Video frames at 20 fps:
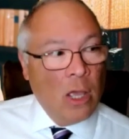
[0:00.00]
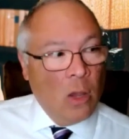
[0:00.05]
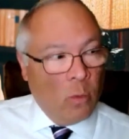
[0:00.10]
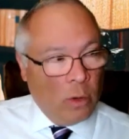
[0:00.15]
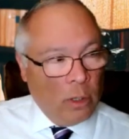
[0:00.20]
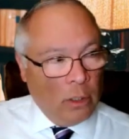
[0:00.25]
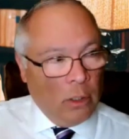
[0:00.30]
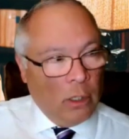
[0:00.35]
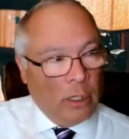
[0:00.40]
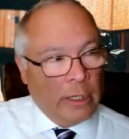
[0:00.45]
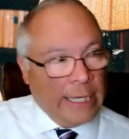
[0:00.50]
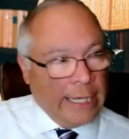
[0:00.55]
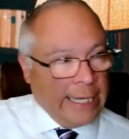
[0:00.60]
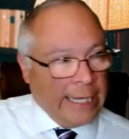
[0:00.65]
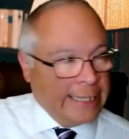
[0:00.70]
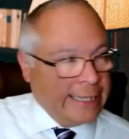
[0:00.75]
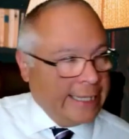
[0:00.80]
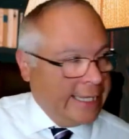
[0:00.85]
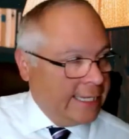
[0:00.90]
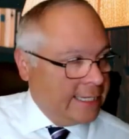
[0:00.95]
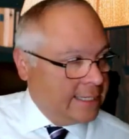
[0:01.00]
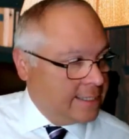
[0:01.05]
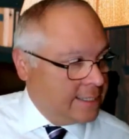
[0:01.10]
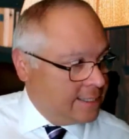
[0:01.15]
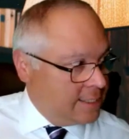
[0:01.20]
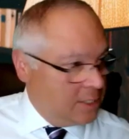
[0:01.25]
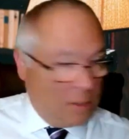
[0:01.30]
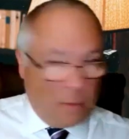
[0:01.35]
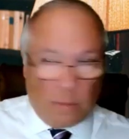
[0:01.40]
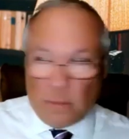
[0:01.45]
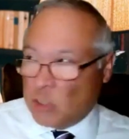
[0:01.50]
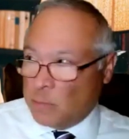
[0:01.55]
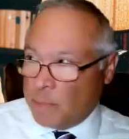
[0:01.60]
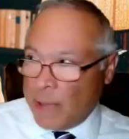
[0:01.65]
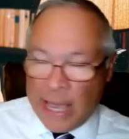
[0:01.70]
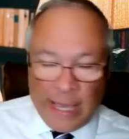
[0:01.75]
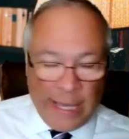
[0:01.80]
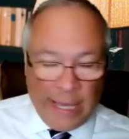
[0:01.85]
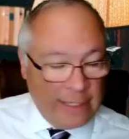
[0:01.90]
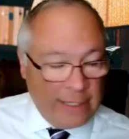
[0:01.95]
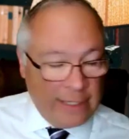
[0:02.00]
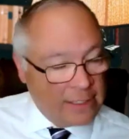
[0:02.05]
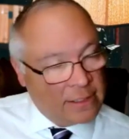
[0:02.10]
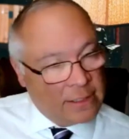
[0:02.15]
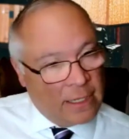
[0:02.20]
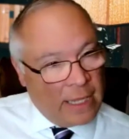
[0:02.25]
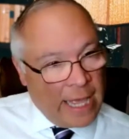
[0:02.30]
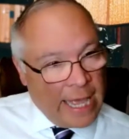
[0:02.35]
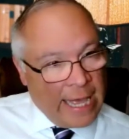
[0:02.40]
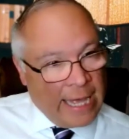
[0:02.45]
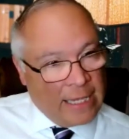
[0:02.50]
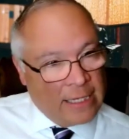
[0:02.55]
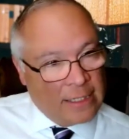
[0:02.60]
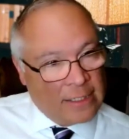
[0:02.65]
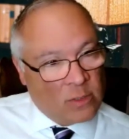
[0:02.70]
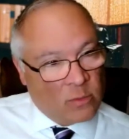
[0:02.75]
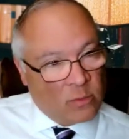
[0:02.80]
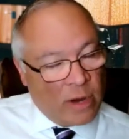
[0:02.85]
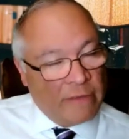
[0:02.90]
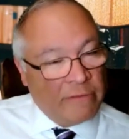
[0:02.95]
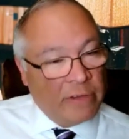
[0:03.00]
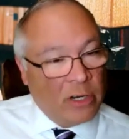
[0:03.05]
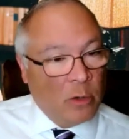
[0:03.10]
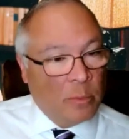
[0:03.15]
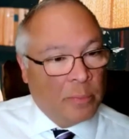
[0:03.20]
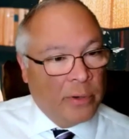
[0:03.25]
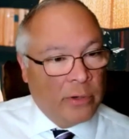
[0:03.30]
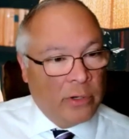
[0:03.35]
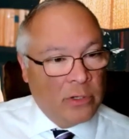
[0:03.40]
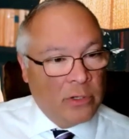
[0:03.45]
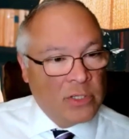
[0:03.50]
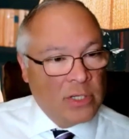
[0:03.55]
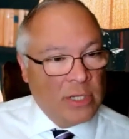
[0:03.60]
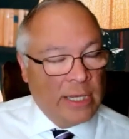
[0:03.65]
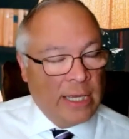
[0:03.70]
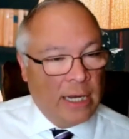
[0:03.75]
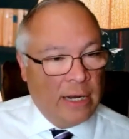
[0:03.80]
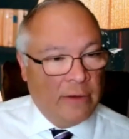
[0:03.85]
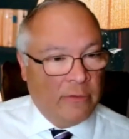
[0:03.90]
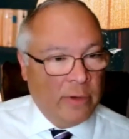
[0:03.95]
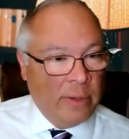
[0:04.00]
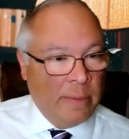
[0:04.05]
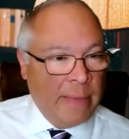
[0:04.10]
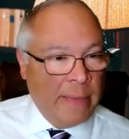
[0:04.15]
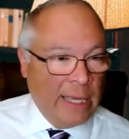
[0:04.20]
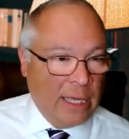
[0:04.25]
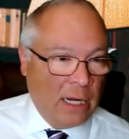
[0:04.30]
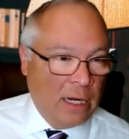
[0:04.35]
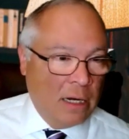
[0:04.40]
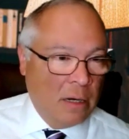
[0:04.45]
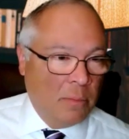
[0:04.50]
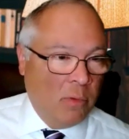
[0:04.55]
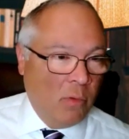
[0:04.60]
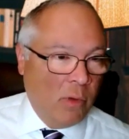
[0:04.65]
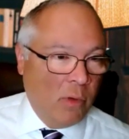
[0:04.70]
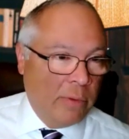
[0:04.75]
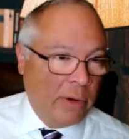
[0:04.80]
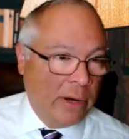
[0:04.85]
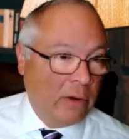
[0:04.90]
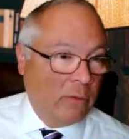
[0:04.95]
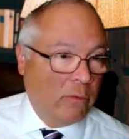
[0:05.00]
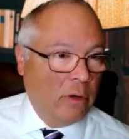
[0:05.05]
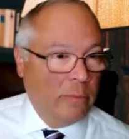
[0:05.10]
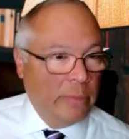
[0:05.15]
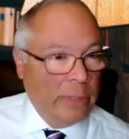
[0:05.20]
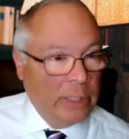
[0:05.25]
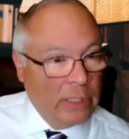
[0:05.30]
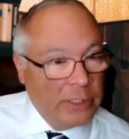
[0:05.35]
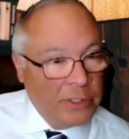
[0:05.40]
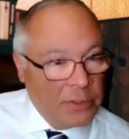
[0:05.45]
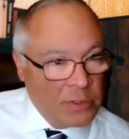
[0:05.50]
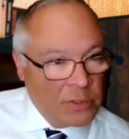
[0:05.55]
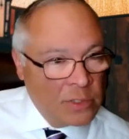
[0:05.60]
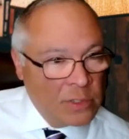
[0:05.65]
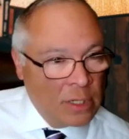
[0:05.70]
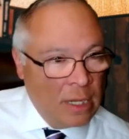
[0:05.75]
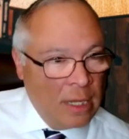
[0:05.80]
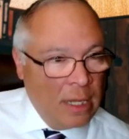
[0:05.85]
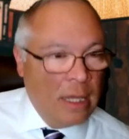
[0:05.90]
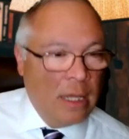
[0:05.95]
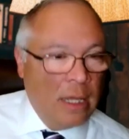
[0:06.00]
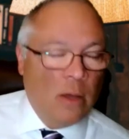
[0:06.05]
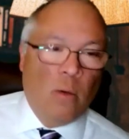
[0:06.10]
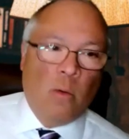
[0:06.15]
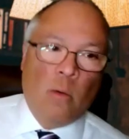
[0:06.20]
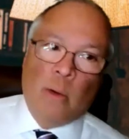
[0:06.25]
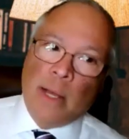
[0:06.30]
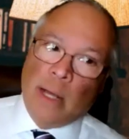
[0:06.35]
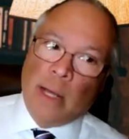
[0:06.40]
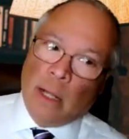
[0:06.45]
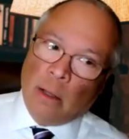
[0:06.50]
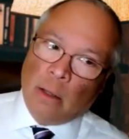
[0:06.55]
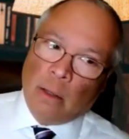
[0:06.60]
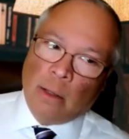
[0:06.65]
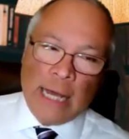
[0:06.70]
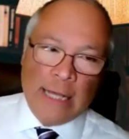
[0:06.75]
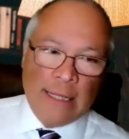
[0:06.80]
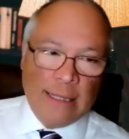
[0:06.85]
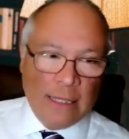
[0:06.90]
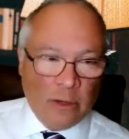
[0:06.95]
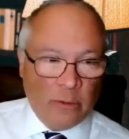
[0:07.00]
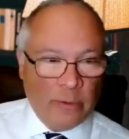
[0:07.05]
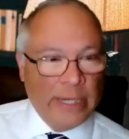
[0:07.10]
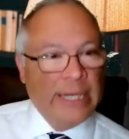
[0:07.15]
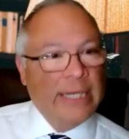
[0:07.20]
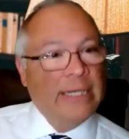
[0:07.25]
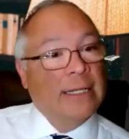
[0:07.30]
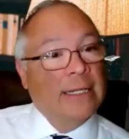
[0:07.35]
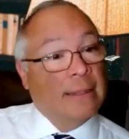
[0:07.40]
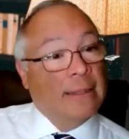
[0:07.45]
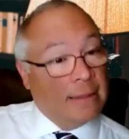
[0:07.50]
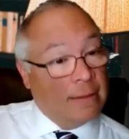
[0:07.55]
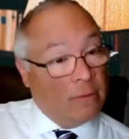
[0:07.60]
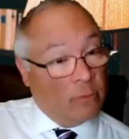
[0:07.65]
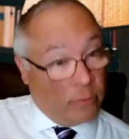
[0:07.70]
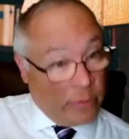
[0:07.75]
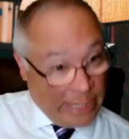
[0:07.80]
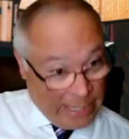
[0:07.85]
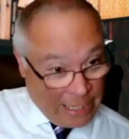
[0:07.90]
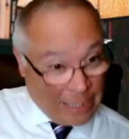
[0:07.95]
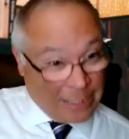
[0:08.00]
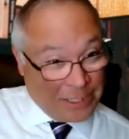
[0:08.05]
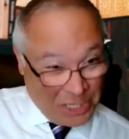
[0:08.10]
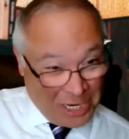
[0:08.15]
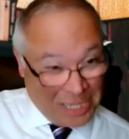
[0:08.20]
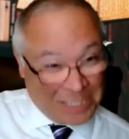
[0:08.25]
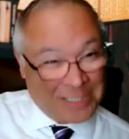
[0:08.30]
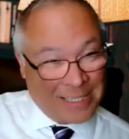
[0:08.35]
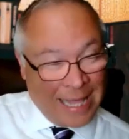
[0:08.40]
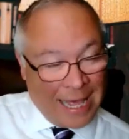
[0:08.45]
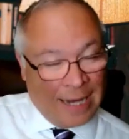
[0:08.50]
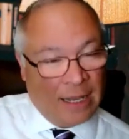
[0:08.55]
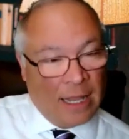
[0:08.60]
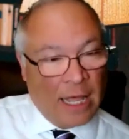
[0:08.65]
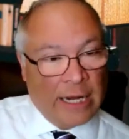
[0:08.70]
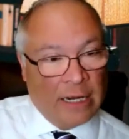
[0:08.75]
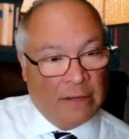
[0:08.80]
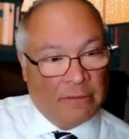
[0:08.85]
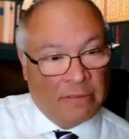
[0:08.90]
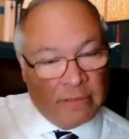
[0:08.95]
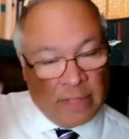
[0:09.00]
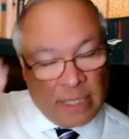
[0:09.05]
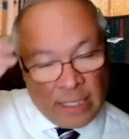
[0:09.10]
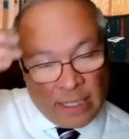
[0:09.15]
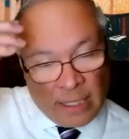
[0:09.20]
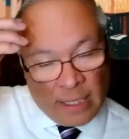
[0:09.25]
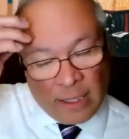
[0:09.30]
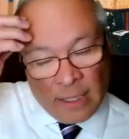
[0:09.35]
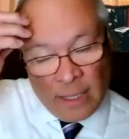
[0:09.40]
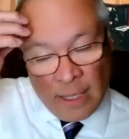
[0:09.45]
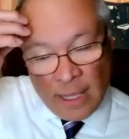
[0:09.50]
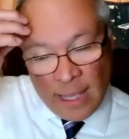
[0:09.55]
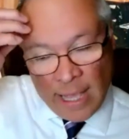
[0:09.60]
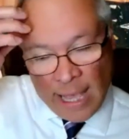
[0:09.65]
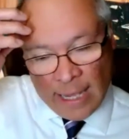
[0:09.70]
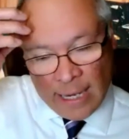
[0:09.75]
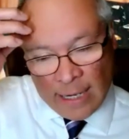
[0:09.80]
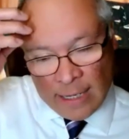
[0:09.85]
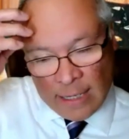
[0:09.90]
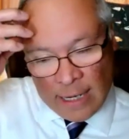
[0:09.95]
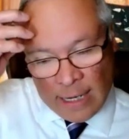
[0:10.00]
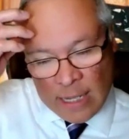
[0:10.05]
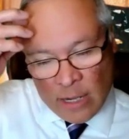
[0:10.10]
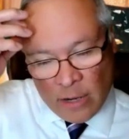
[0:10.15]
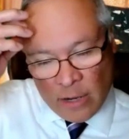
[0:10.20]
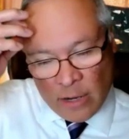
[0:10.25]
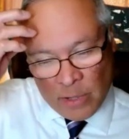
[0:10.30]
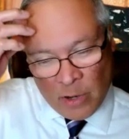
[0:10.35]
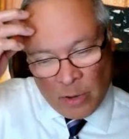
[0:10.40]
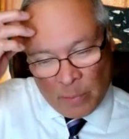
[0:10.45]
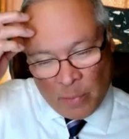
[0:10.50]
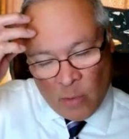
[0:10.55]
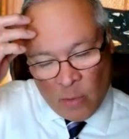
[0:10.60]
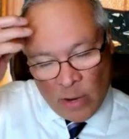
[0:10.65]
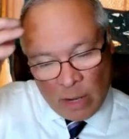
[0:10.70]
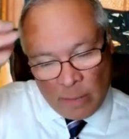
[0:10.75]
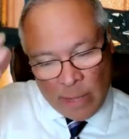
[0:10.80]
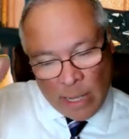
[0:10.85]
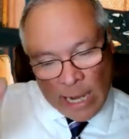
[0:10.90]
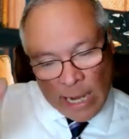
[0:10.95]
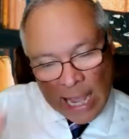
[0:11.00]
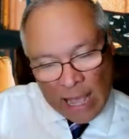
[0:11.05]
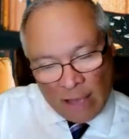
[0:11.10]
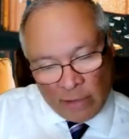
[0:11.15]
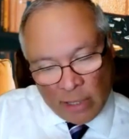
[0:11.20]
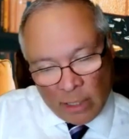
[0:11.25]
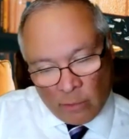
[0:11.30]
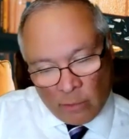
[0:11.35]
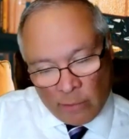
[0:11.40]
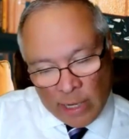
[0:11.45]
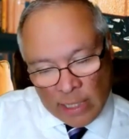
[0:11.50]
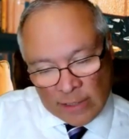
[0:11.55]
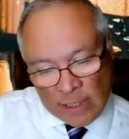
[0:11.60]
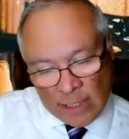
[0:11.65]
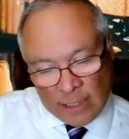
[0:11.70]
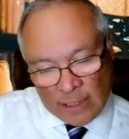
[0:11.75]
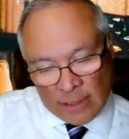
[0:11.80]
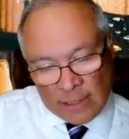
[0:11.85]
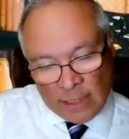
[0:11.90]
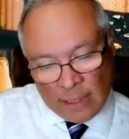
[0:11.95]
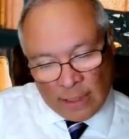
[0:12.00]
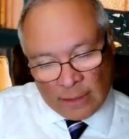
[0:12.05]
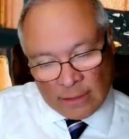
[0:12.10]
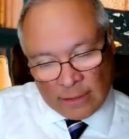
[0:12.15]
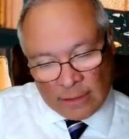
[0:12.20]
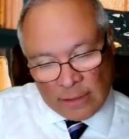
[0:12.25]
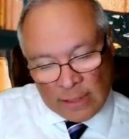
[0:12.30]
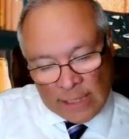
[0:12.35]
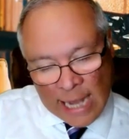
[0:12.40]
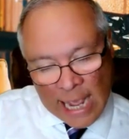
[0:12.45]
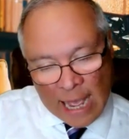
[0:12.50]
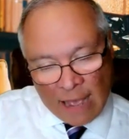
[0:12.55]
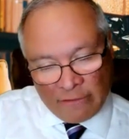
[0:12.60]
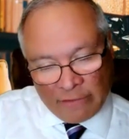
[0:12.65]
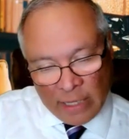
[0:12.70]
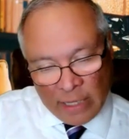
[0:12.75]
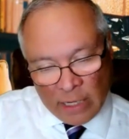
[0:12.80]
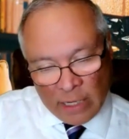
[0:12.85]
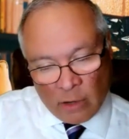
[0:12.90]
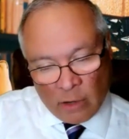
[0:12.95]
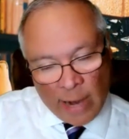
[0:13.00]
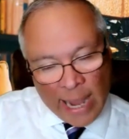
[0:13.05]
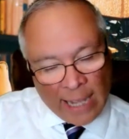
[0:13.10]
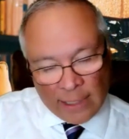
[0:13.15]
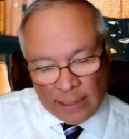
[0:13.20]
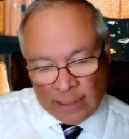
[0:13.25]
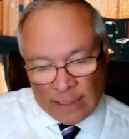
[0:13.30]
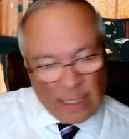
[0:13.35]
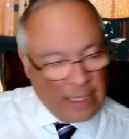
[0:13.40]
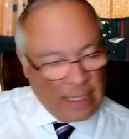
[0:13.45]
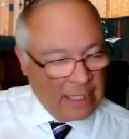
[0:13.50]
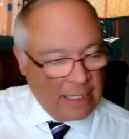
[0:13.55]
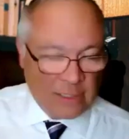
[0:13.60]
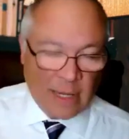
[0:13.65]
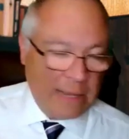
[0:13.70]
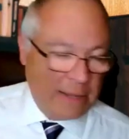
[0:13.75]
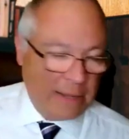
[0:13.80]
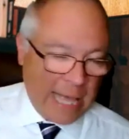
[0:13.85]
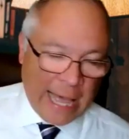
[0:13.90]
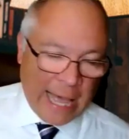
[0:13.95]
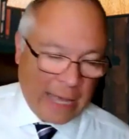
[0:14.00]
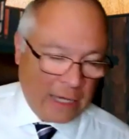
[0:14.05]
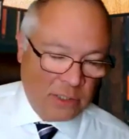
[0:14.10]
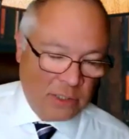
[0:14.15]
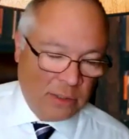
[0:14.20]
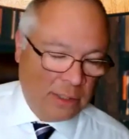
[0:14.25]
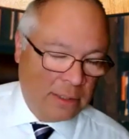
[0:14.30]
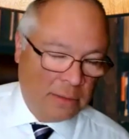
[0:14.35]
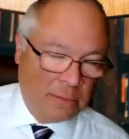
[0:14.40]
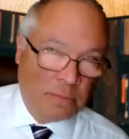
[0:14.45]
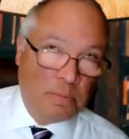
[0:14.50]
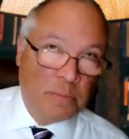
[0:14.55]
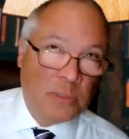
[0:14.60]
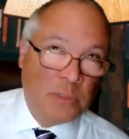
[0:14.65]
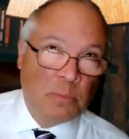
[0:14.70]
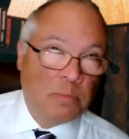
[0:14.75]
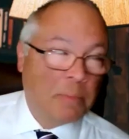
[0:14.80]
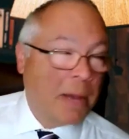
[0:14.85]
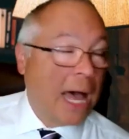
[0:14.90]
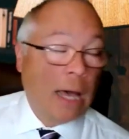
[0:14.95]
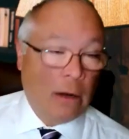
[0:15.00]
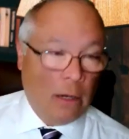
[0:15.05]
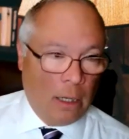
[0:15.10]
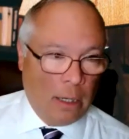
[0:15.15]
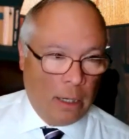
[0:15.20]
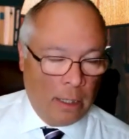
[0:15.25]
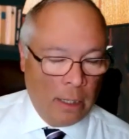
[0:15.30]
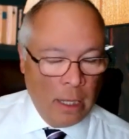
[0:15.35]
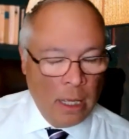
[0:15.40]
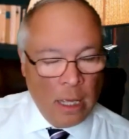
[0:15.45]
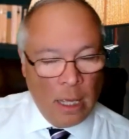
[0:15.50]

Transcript: We're looking at this space as revenue producing, and if we make it an employee break room, we lose. Well, mm-hmm. I think we need to readjust that line of thinking. And your, your point about having residents and staff interact is actually spot on.